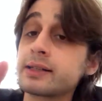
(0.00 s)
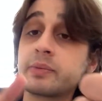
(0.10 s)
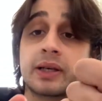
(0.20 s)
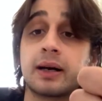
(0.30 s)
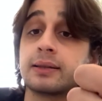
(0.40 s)

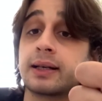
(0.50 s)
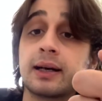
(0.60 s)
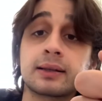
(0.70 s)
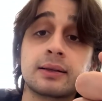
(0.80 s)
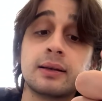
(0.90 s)

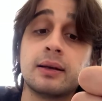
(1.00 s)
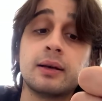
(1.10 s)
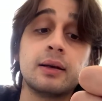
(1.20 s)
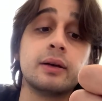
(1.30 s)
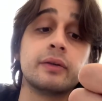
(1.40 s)
contact.
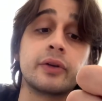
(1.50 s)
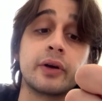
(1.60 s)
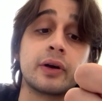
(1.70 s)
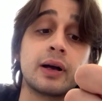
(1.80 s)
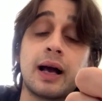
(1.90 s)

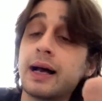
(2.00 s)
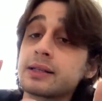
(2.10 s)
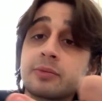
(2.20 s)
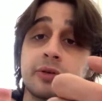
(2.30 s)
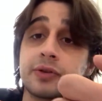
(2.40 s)
There has
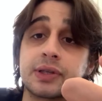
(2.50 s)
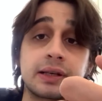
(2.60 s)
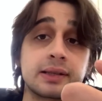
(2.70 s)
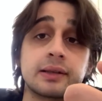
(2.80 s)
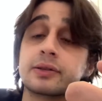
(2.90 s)
to be
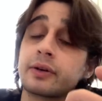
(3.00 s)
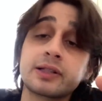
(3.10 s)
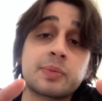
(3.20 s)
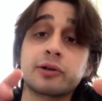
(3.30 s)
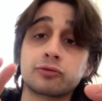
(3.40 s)
resistance. There
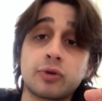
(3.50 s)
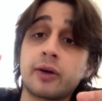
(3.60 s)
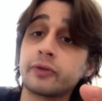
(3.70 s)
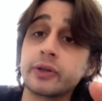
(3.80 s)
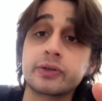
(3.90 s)
has to be a
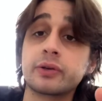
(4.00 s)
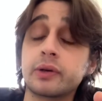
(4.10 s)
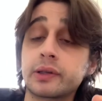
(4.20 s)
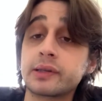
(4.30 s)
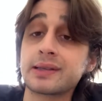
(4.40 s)
roughness to
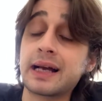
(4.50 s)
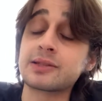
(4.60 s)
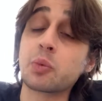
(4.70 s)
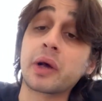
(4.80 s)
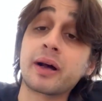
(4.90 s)
it, because
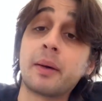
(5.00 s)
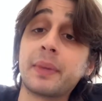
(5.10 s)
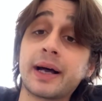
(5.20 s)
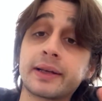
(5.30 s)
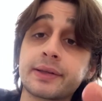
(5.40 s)
that's what
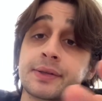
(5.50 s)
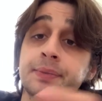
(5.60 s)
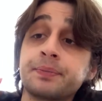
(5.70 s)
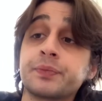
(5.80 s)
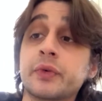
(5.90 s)
combat is,
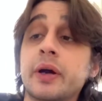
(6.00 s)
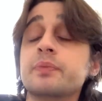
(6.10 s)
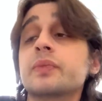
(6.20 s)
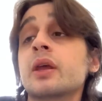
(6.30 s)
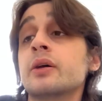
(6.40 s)
right?
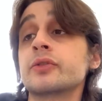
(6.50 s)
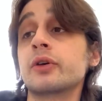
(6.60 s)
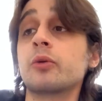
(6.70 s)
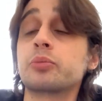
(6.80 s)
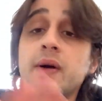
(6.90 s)

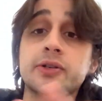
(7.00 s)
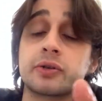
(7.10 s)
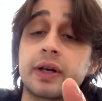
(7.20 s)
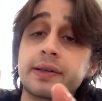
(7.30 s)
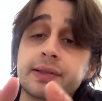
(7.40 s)
So
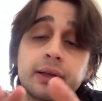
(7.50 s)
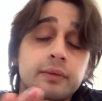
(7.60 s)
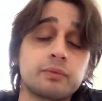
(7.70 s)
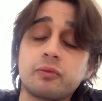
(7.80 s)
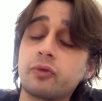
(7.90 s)
pressure
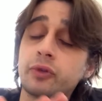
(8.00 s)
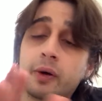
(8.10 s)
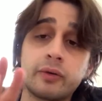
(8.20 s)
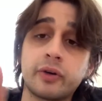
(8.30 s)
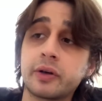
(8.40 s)
testing,
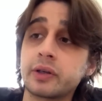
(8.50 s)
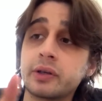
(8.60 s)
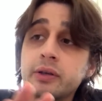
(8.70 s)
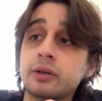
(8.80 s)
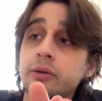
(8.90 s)
very, very
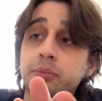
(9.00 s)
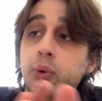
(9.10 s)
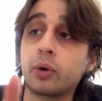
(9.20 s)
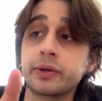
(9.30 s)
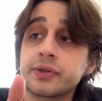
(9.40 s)
key,
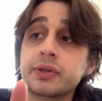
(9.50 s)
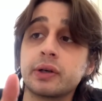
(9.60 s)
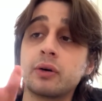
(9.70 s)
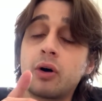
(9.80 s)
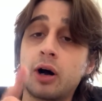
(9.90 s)
important
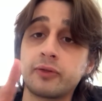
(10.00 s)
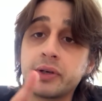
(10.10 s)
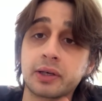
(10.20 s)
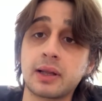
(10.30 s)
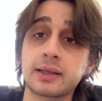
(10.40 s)
skill, often
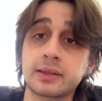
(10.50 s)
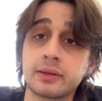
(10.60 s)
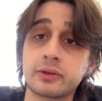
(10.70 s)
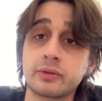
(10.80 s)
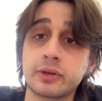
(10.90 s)
neglected in
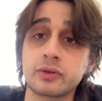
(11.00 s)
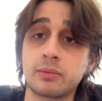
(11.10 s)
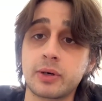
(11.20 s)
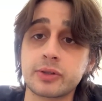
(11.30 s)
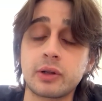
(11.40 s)
the traditional
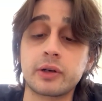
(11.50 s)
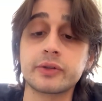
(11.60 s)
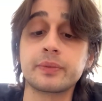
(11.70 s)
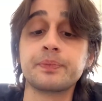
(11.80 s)
martial arts.